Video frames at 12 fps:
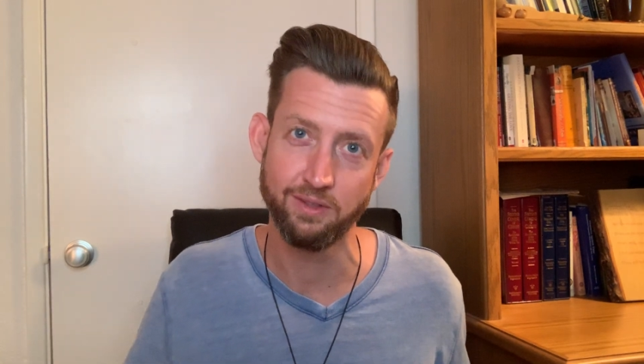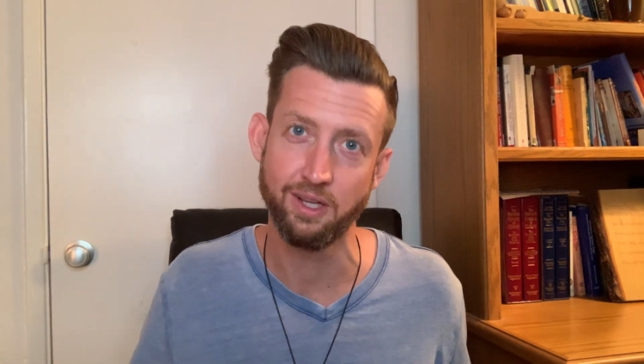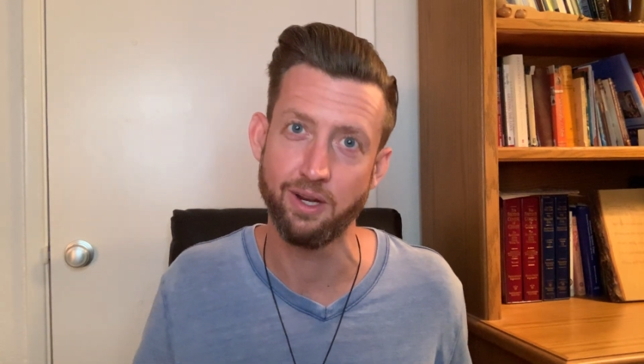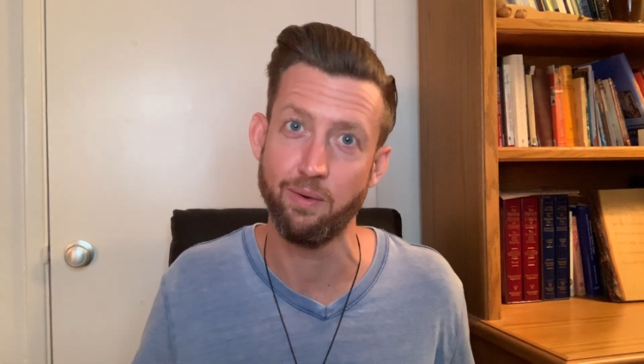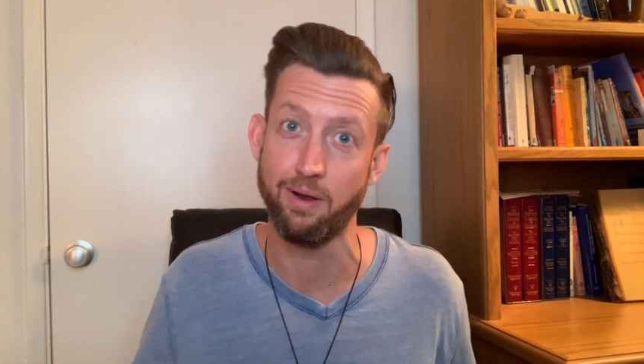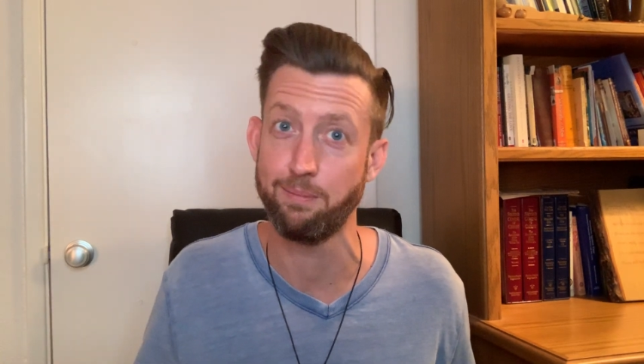you
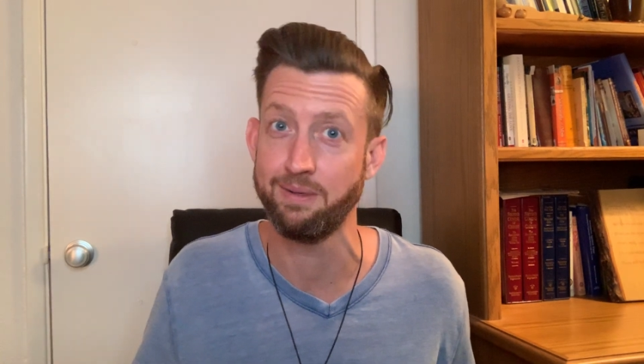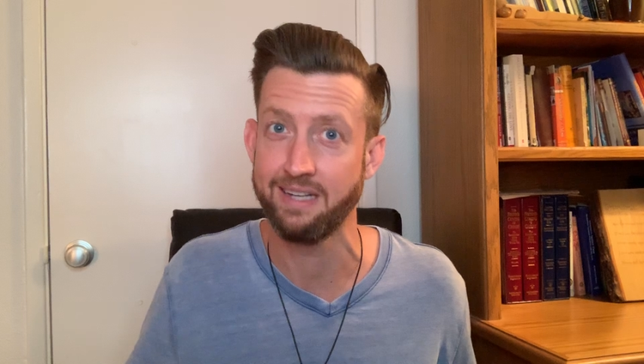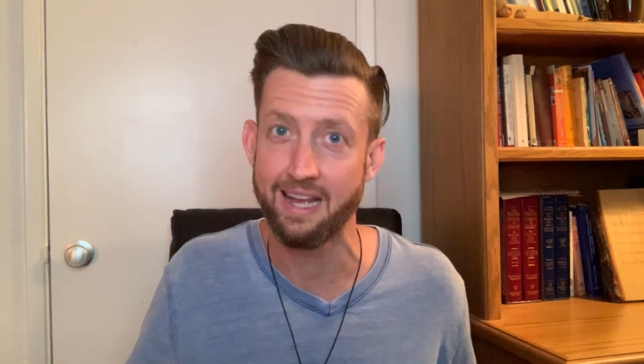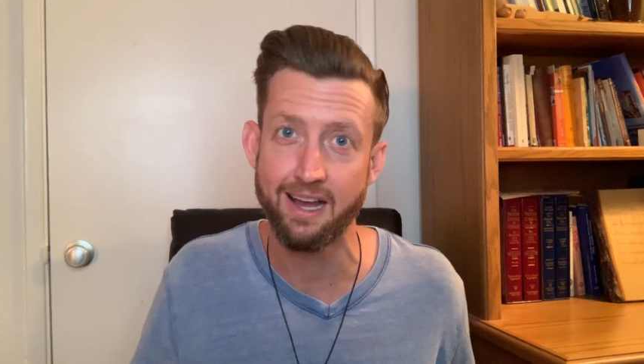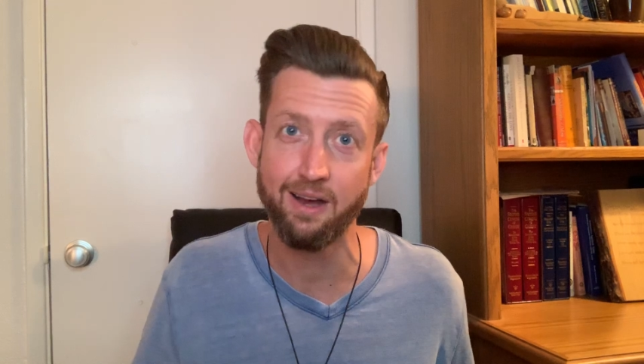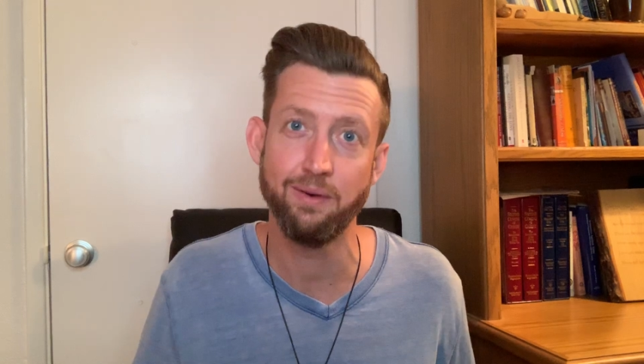know, up and
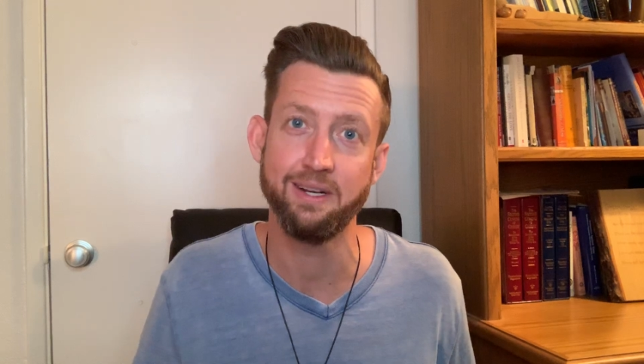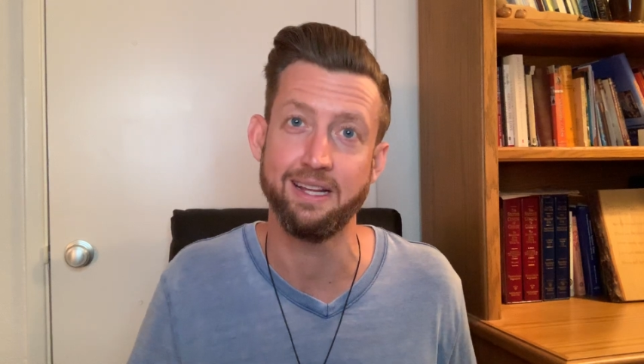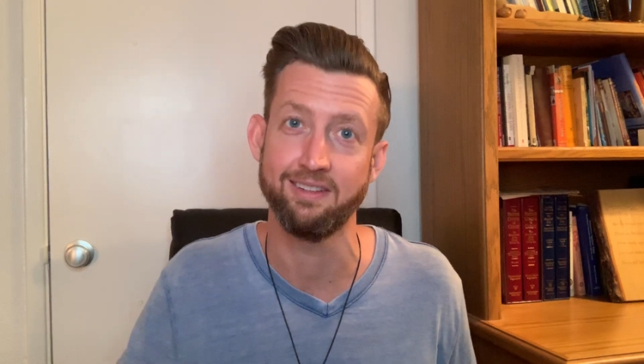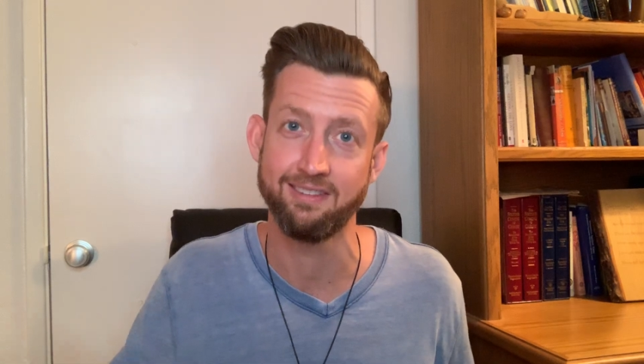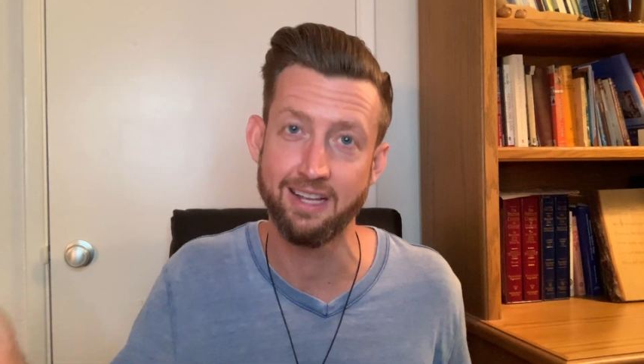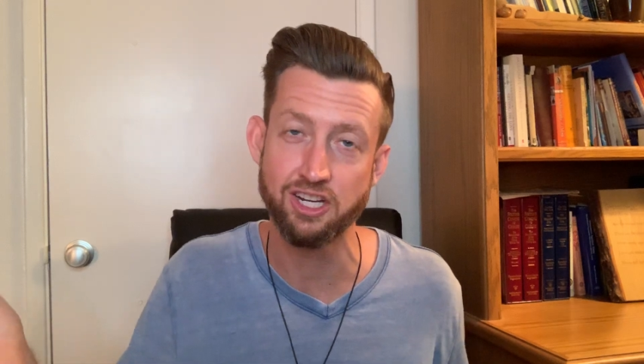down
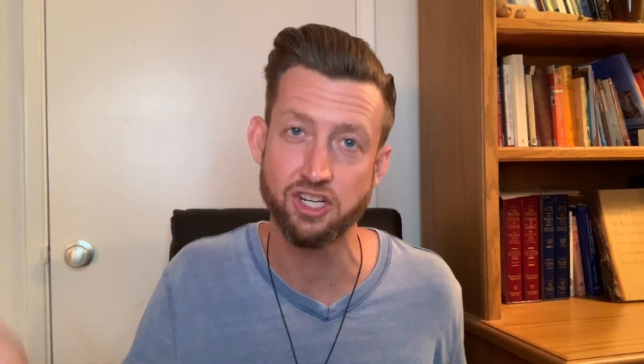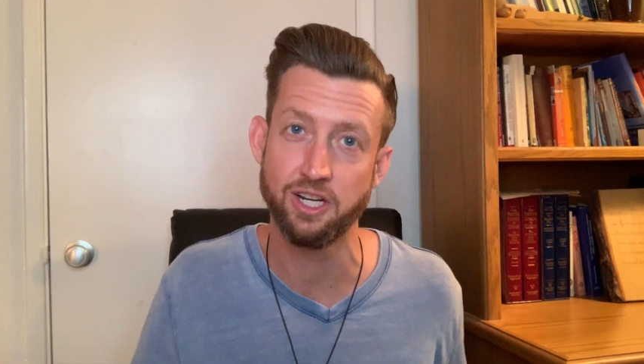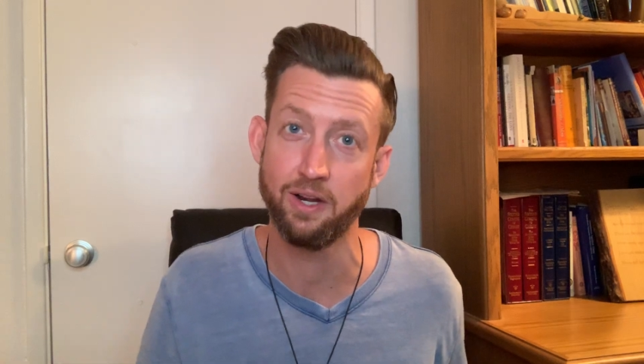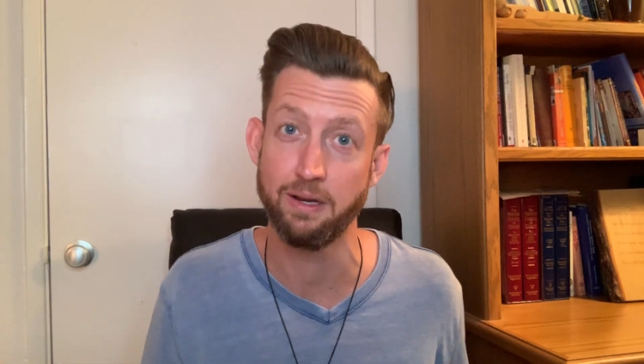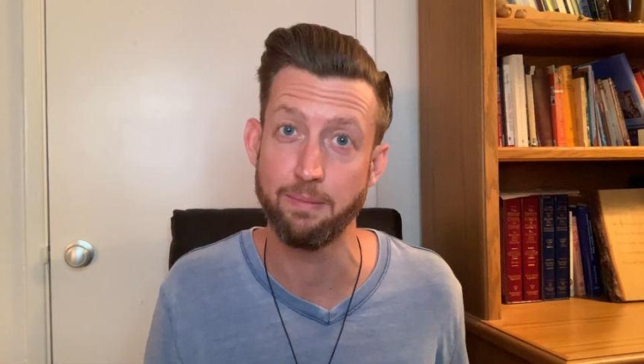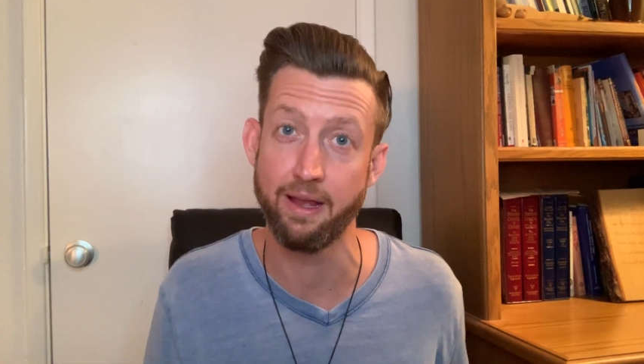in a
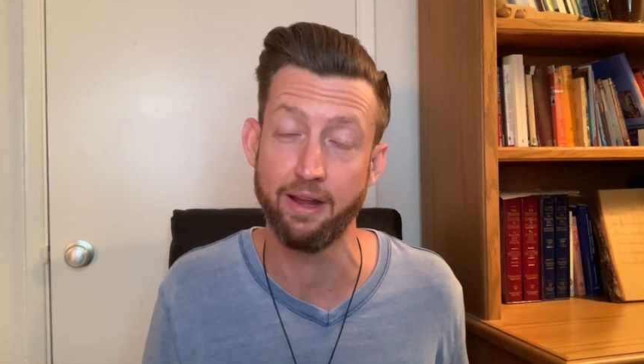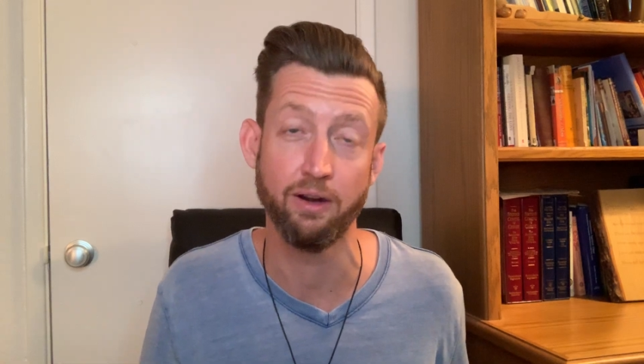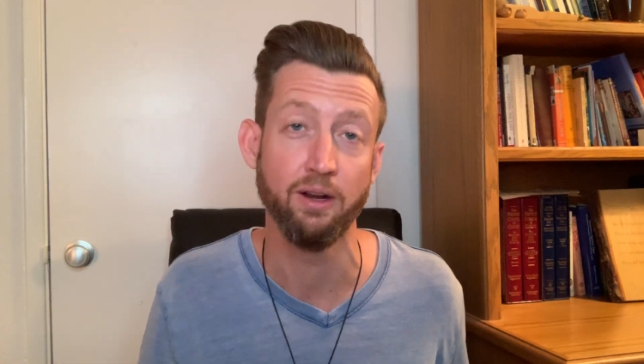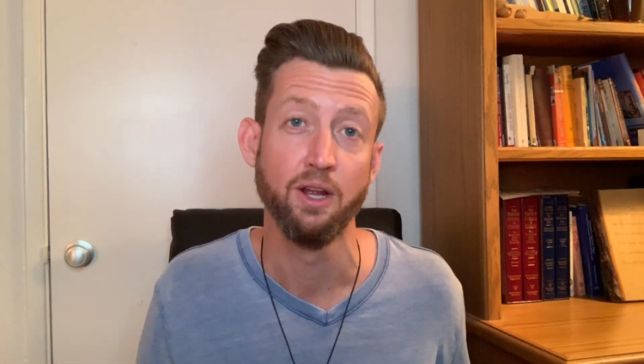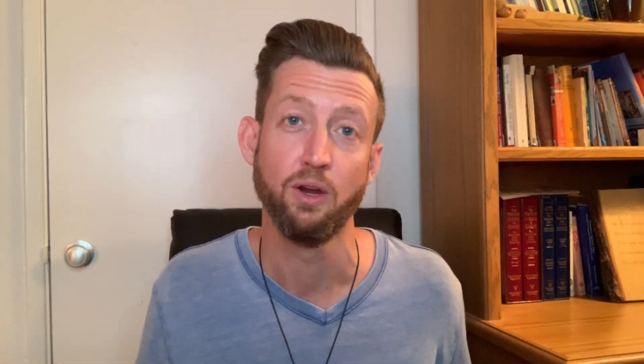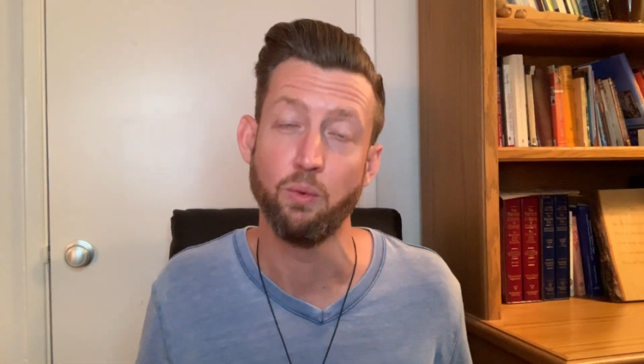stationary manner